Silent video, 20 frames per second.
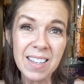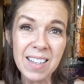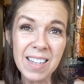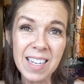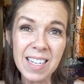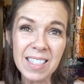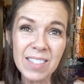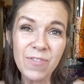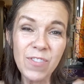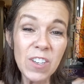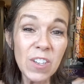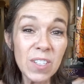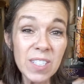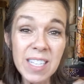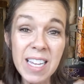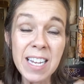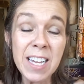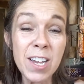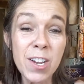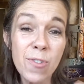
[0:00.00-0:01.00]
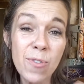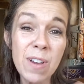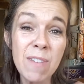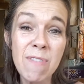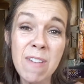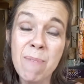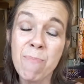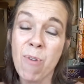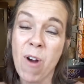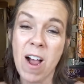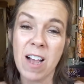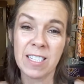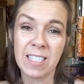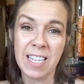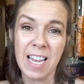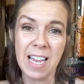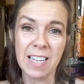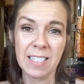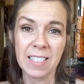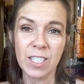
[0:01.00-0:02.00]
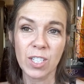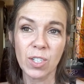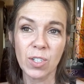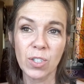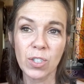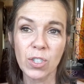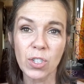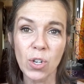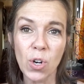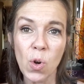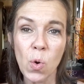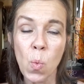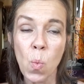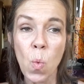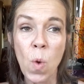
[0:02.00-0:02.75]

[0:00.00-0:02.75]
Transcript: it feels like a grieving process. Certain